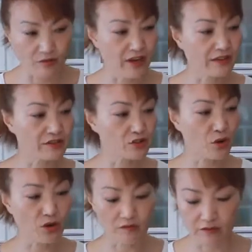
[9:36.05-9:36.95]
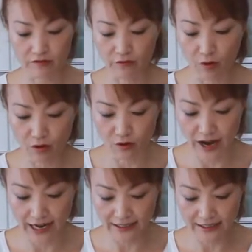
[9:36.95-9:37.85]
We have a total of 4
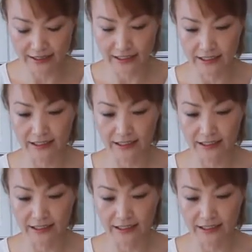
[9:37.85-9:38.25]
racks